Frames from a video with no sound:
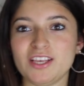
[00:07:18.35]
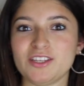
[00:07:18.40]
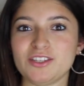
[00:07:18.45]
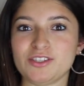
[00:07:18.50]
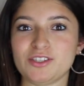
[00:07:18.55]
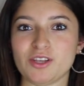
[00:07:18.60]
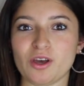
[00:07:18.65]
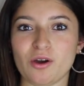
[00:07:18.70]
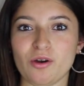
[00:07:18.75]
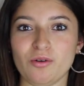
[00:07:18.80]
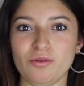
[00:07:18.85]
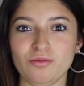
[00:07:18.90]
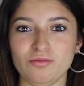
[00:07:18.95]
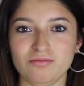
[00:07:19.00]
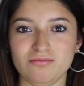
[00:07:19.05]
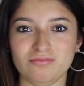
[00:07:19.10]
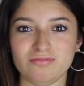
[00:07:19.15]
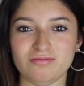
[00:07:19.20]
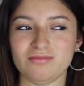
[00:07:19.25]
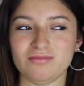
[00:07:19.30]
So
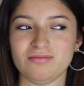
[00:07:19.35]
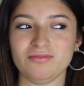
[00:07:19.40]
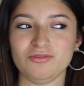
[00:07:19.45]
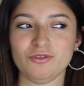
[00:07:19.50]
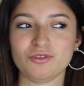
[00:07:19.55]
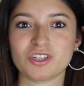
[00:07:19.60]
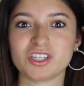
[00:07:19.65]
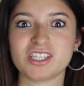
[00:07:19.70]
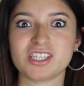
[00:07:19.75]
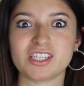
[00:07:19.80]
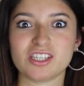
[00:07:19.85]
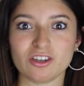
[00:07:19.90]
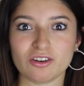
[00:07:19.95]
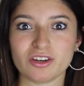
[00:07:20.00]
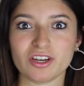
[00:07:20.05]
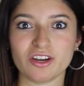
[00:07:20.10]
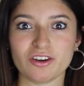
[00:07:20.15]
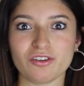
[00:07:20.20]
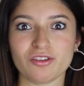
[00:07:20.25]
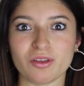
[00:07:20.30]
you can still
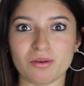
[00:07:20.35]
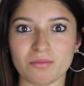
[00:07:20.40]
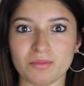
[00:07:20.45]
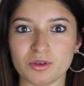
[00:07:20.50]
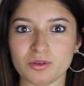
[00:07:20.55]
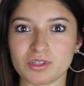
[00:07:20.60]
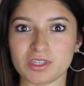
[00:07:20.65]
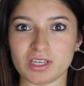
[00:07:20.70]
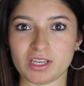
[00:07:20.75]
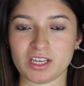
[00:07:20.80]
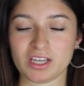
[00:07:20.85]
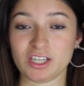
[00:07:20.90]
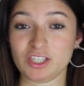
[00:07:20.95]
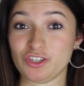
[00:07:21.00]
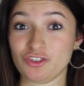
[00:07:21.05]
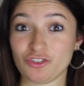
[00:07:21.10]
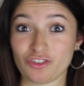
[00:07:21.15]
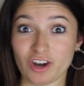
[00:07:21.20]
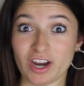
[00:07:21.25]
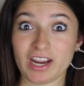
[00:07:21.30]
hear the music and
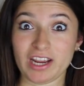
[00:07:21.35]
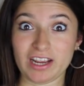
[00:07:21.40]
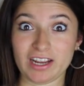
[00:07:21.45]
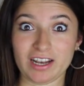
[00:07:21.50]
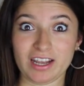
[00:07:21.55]
it's great.